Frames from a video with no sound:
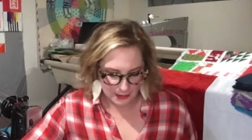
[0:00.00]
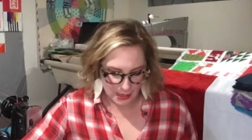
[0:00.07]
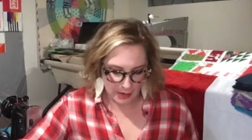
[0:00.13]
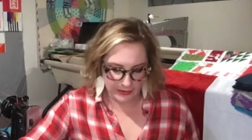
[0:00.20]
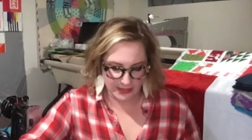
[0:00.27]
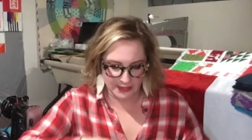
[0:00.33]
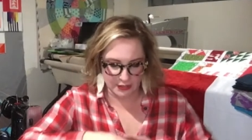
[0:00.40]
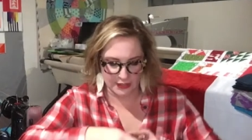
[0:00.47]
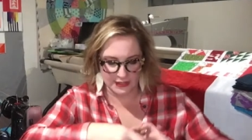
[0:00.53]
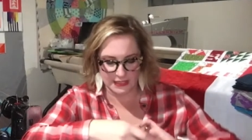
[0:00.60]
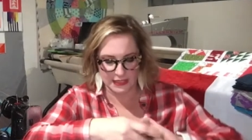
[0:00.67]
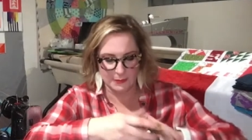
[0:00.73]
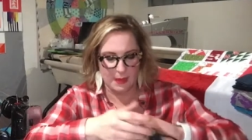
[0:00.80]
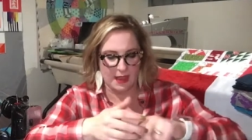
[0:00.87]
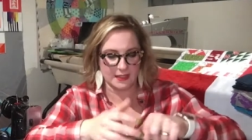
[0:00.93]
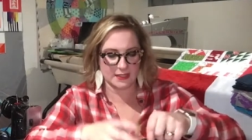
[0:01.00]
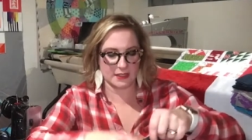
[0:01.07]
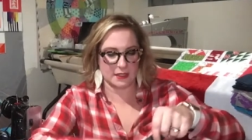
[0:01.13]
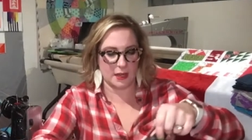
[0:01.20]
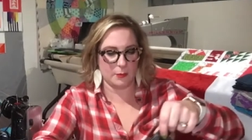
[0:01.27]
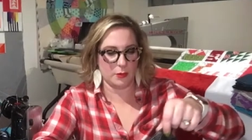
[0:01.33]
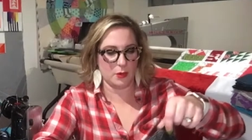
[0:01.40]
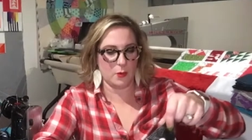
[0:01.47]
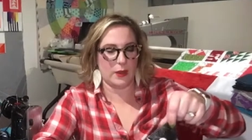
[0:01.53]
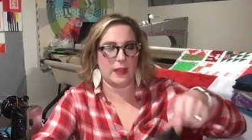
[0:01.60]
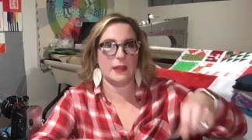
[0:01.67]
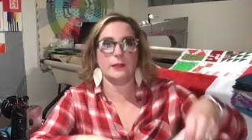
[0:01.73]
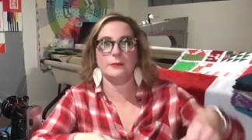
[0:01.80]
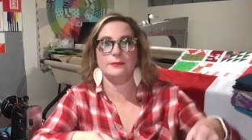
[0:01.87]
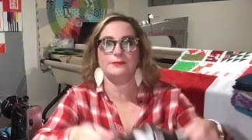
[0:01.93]
All right, so this is mask number
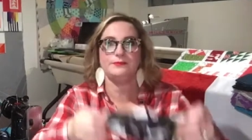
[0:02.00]
1.